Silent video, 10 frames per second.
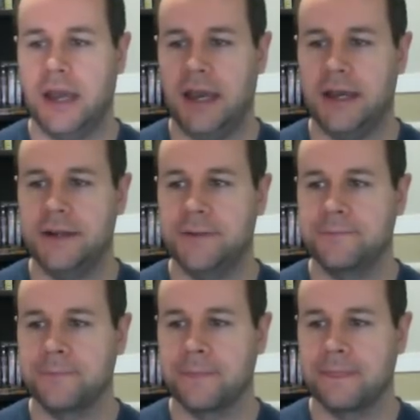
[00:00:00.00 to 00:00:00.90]
go add.
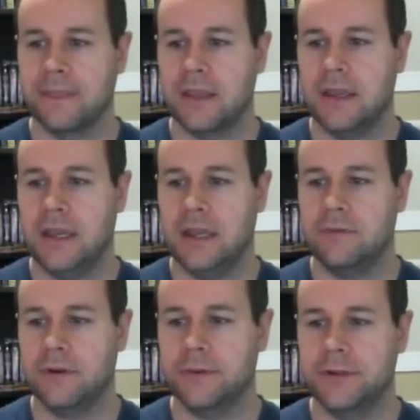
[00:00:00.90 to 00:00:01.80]

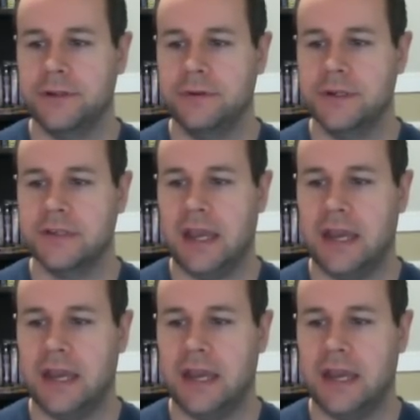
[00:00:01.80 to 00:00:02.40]
And what I'm going to do is